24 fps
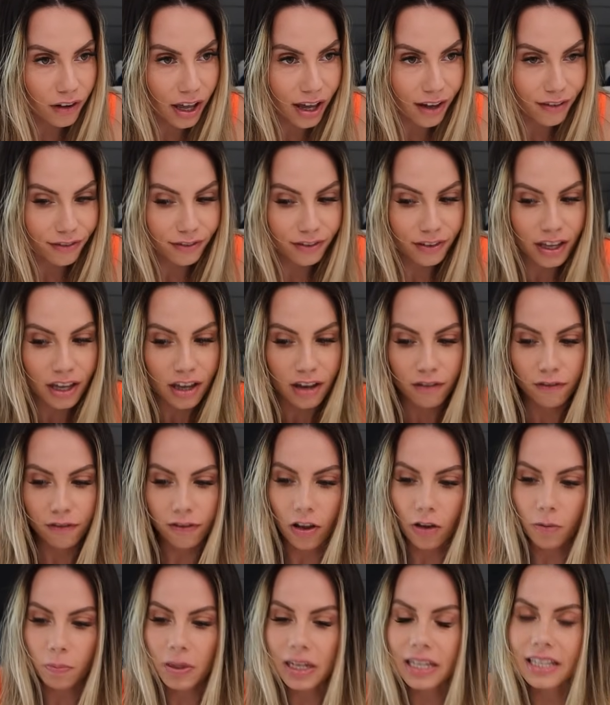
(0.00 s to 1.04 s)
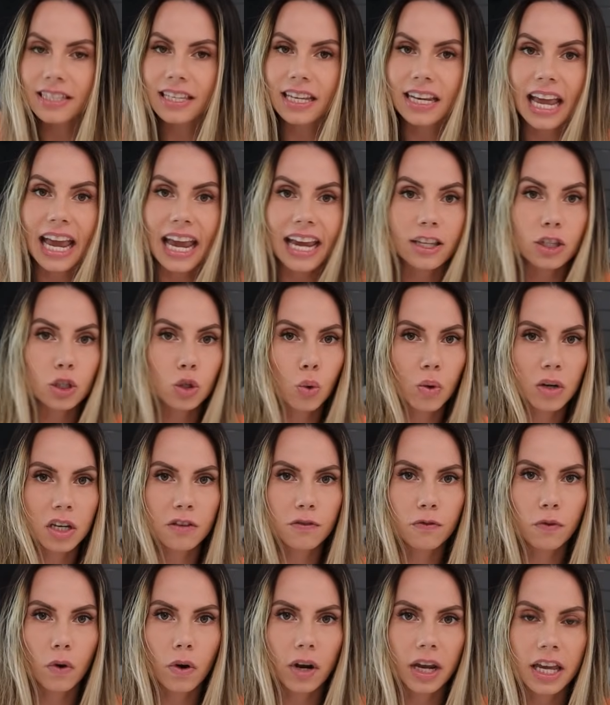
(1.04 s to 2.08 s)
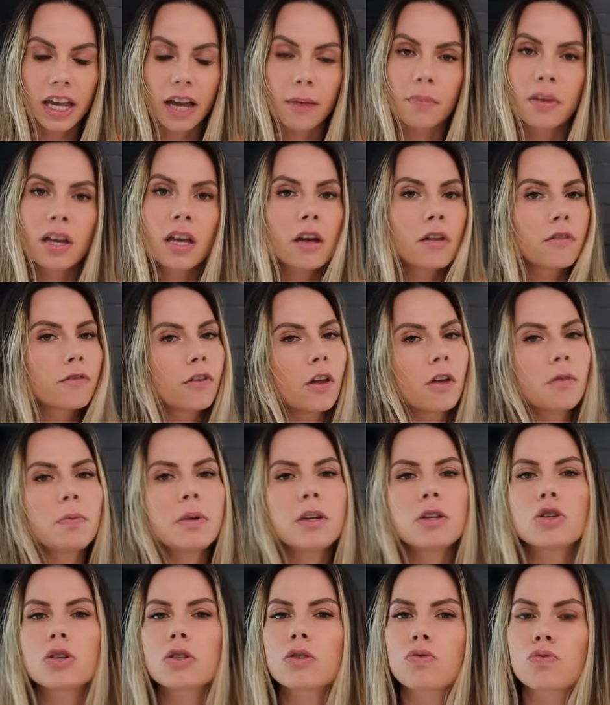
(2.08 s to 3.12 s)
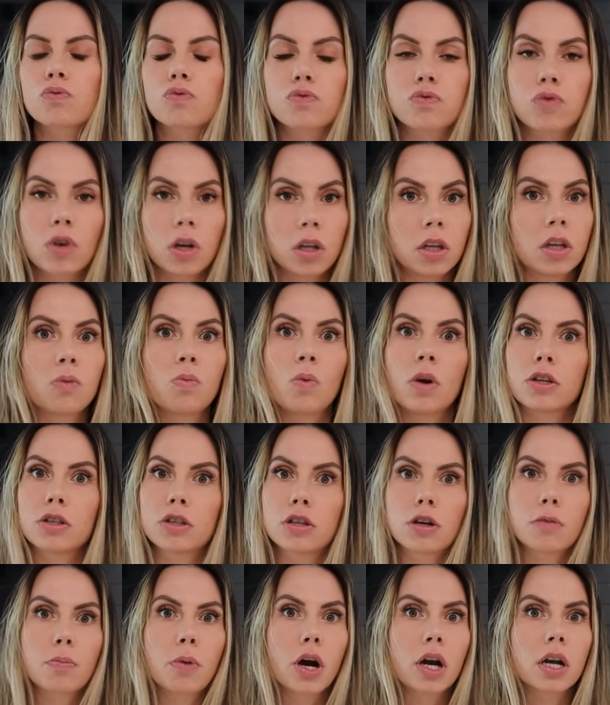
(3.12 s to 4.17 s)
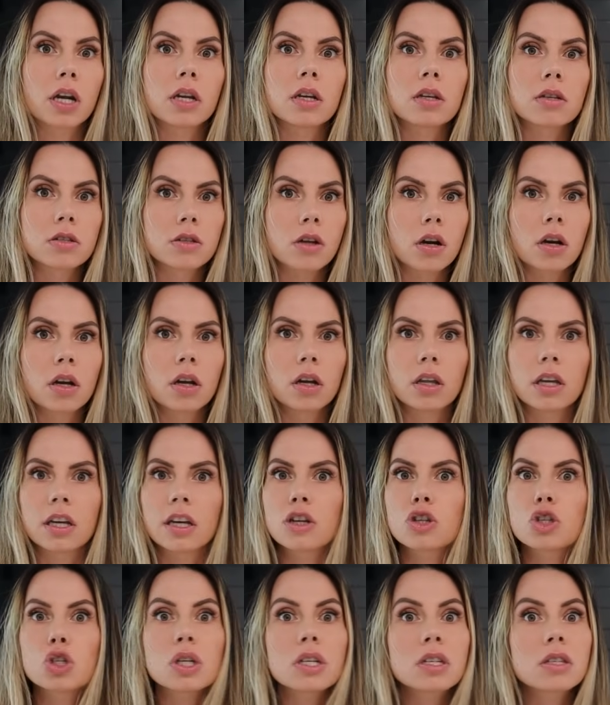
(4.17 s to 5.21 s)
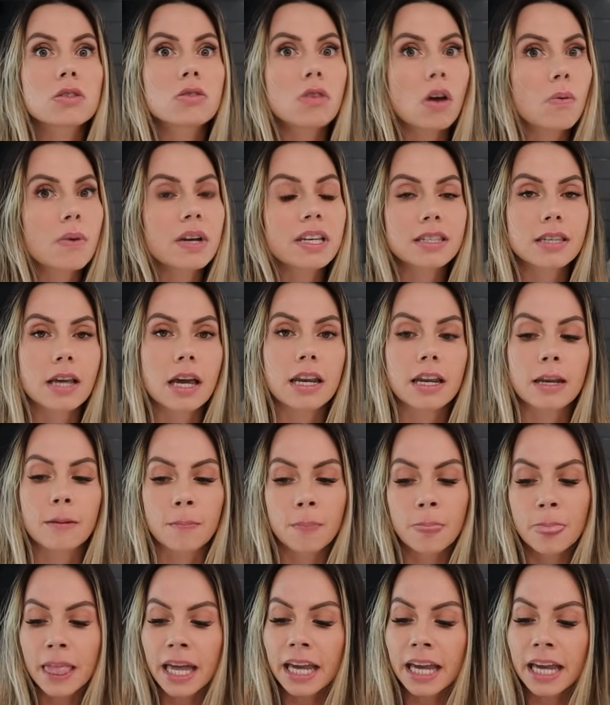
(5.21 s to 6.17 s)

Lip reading: Fluff. Fluff Bean said 8:24 a.m. Fluff Bean just really wants her party to start early because she's so excited.